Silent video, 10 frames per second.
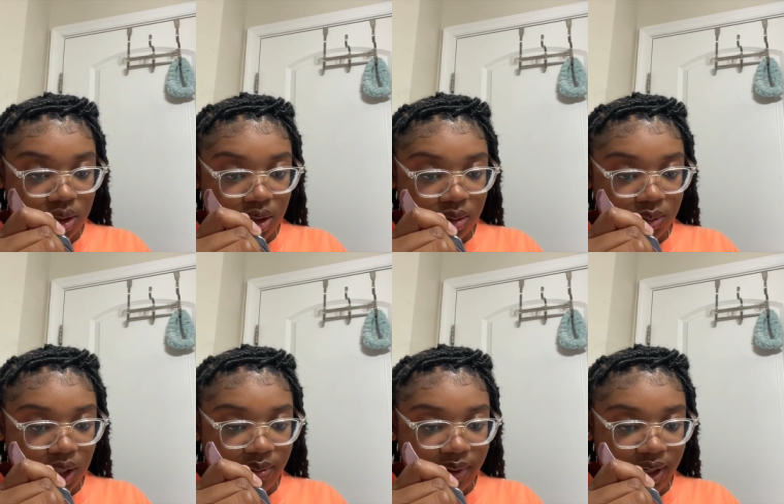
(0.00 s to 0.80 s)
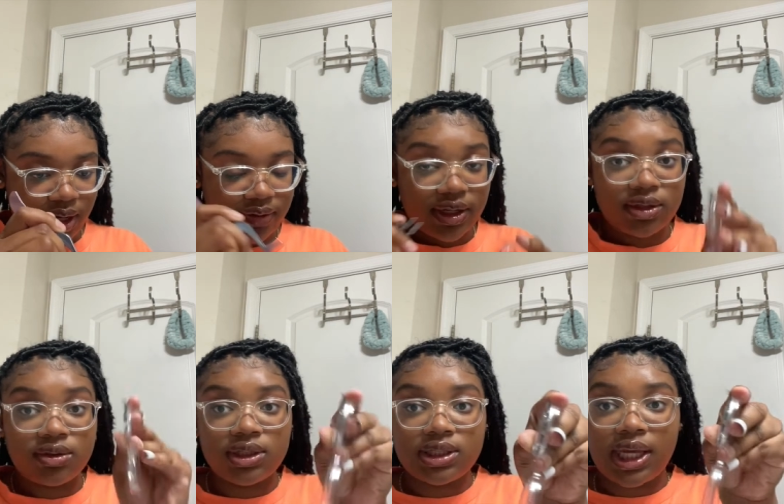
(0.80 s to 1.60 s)
I'm gonna come back after I do
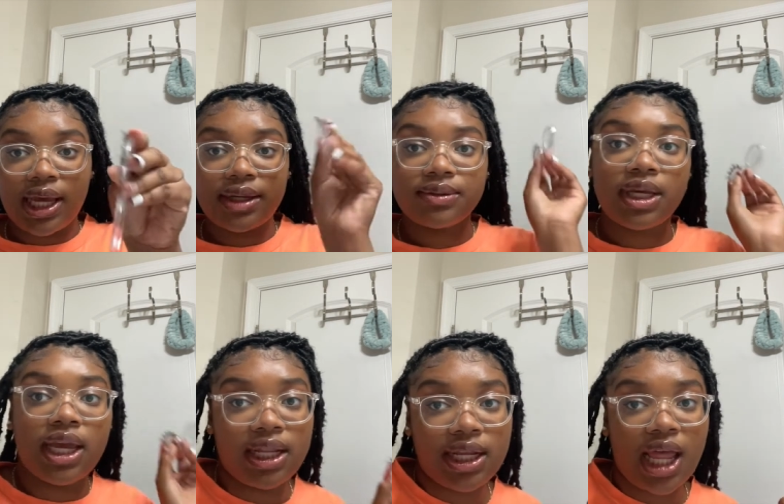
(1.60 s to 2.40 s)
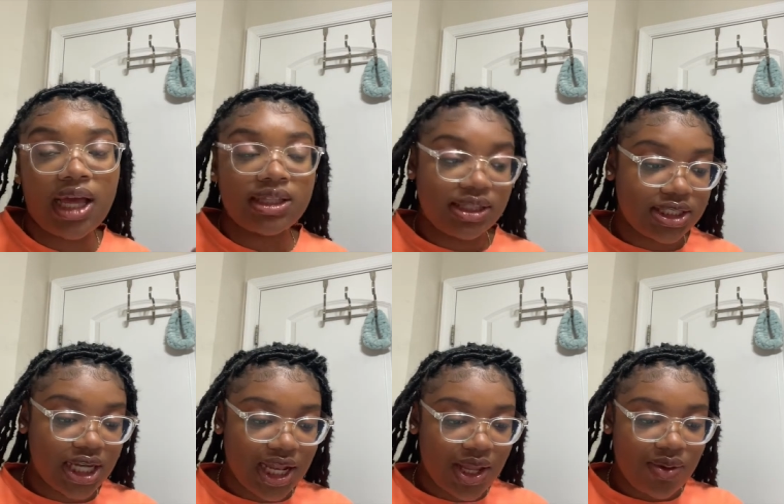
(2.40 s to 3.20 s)
this eye and then I'll let
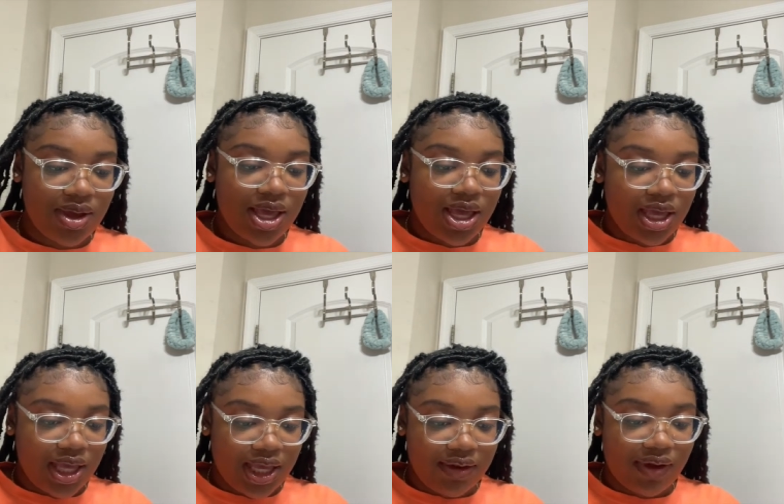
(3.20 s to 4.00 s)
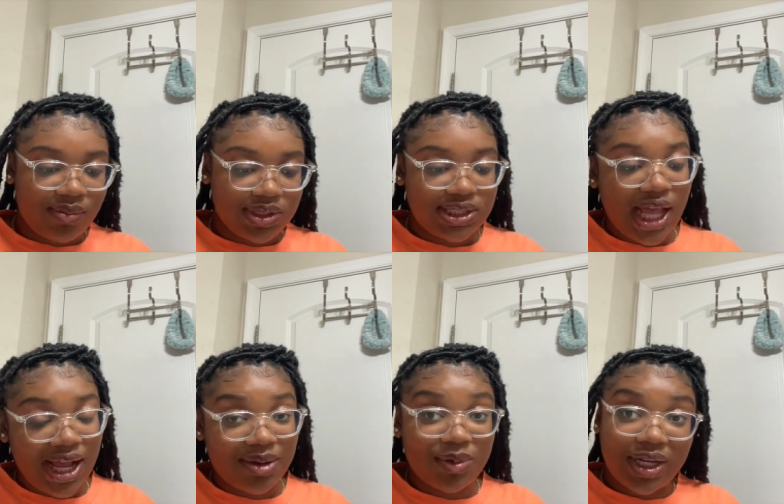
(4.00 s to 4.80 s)
y'all know if I'm gonna
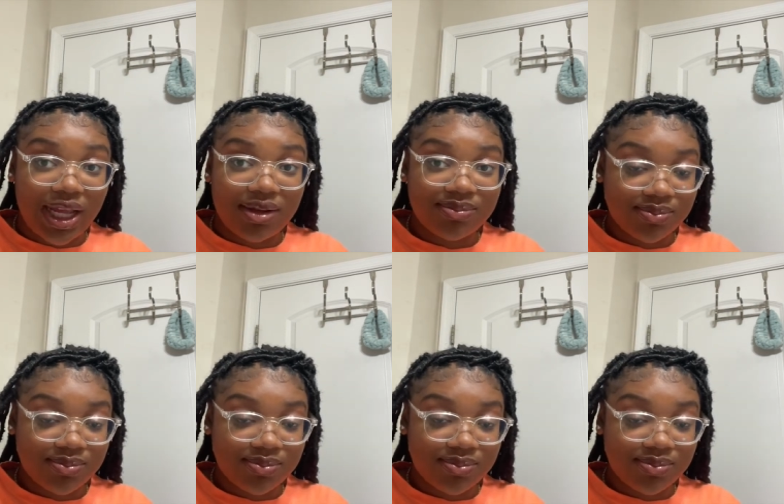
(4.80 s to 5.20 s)
stock them or not.